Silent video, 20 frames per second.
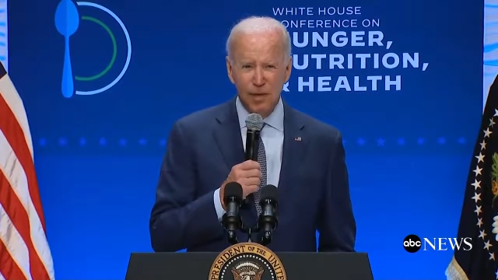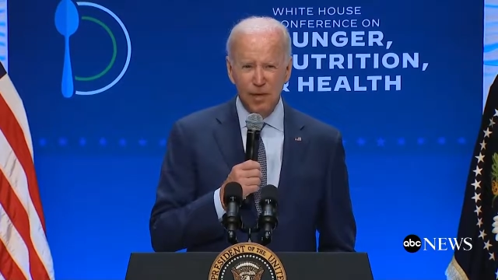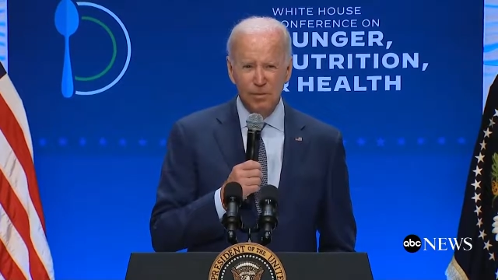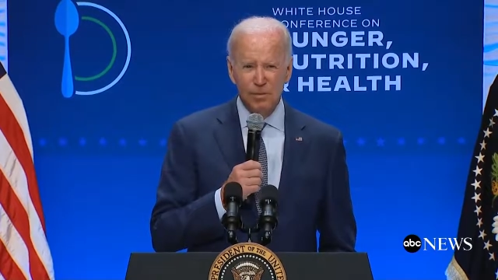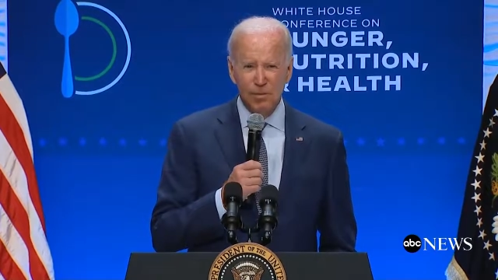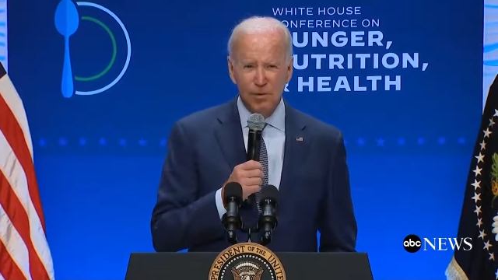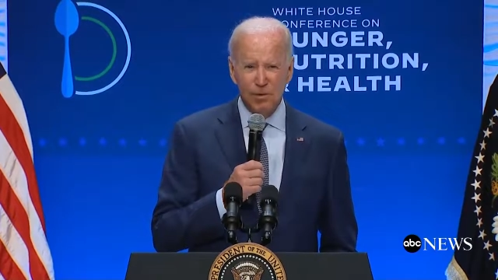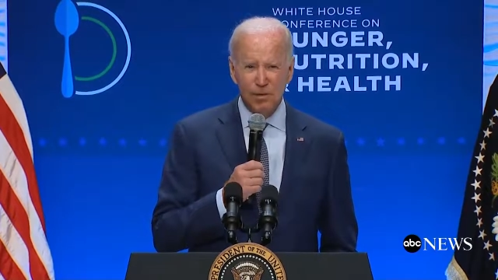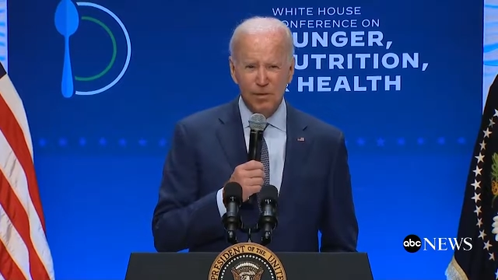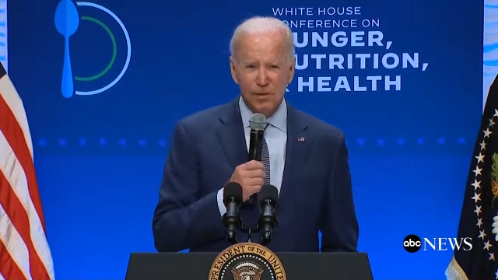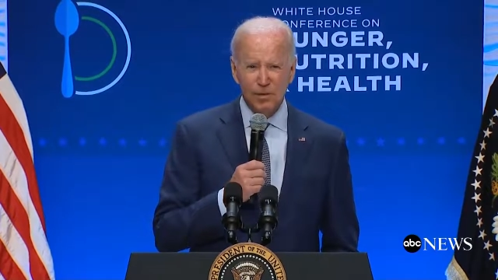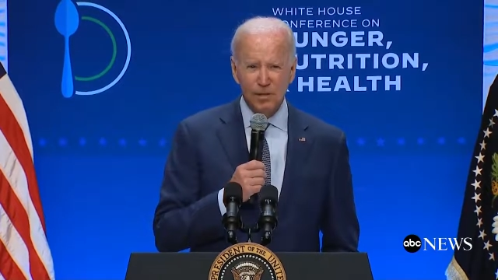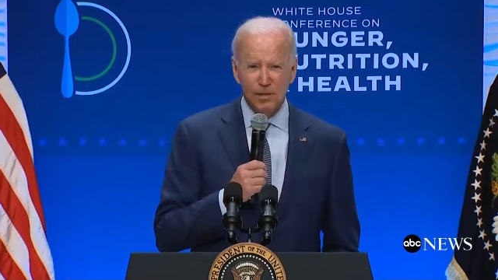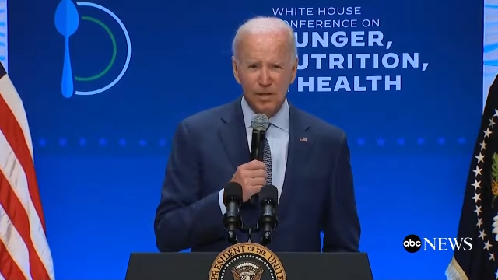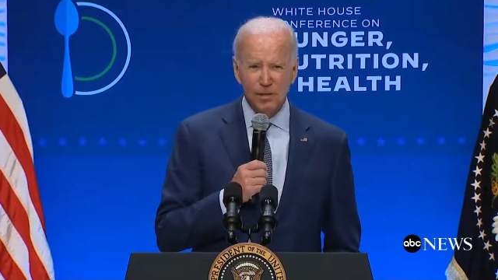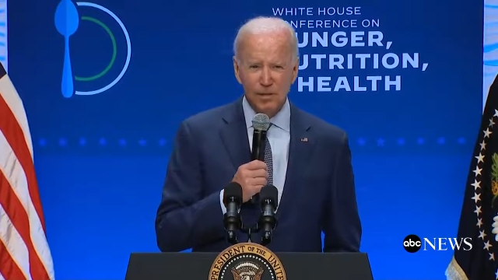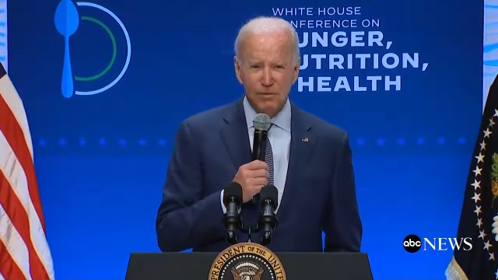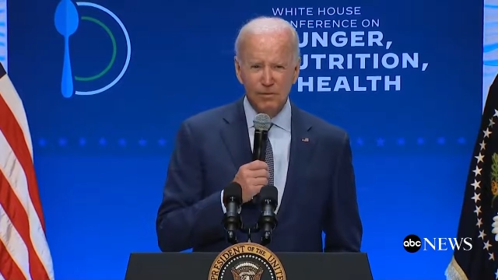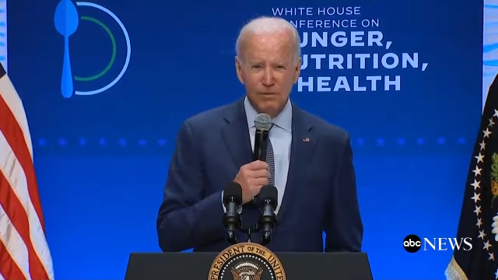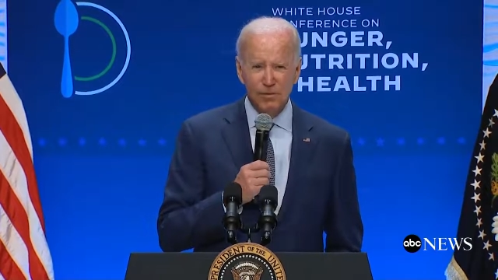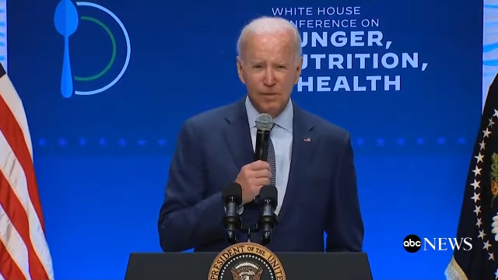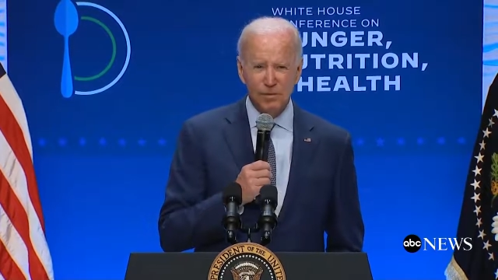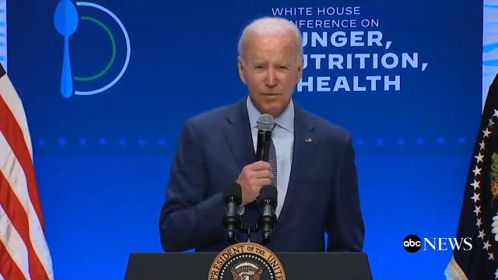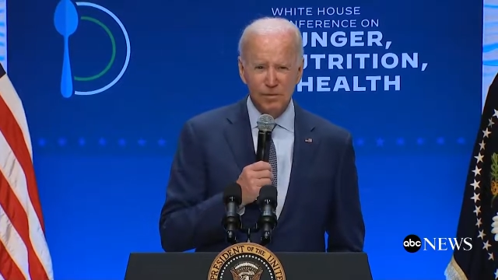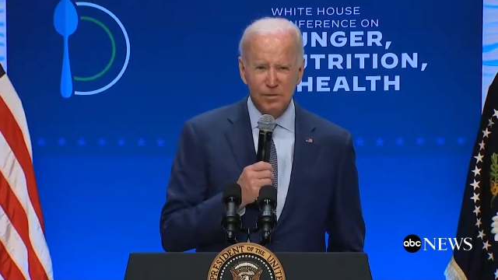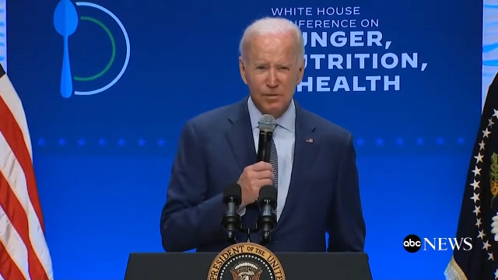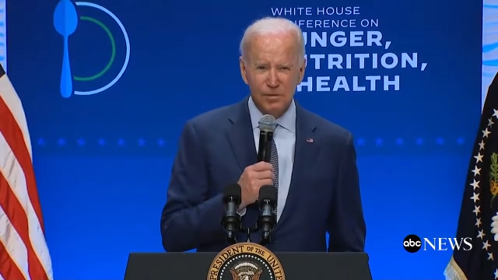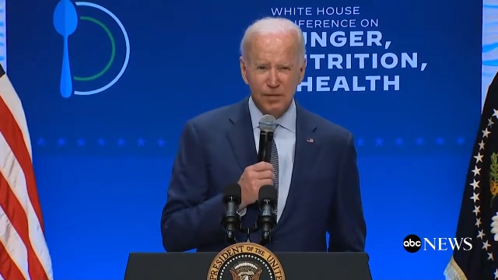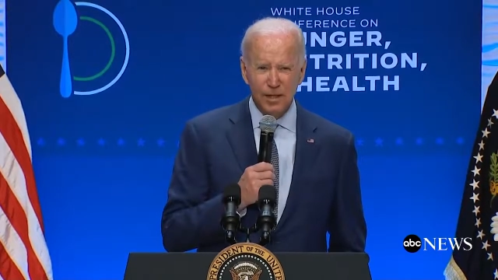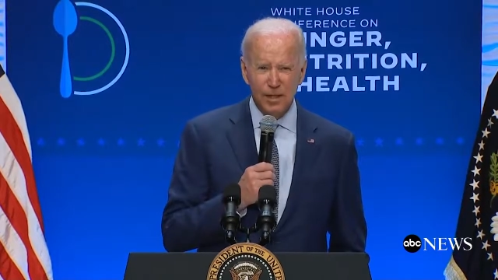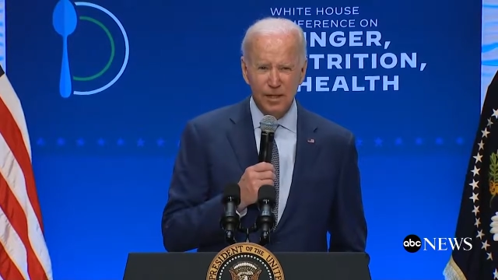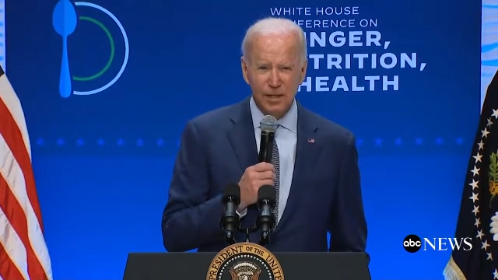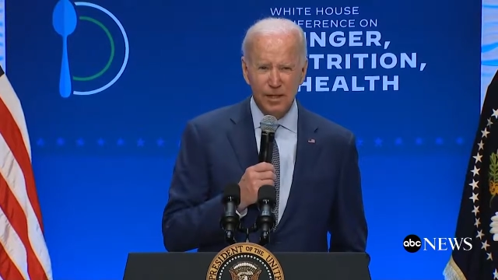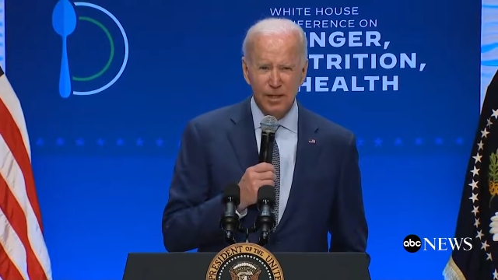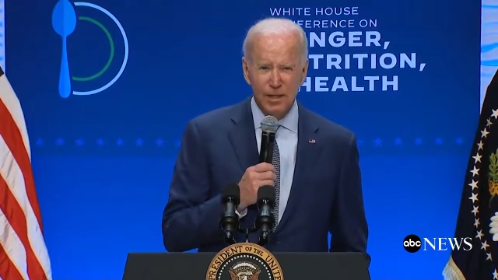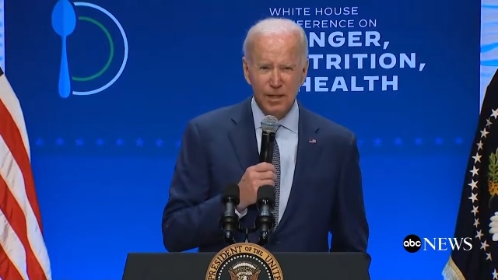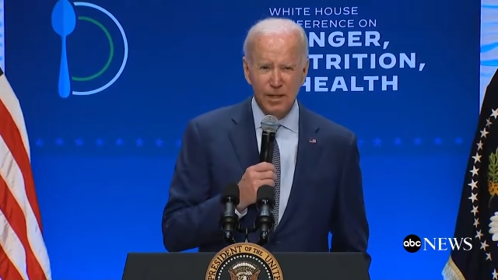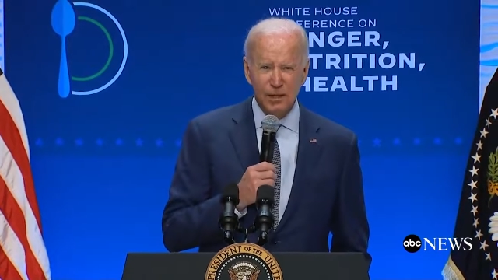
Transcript: bipartisan elected officials like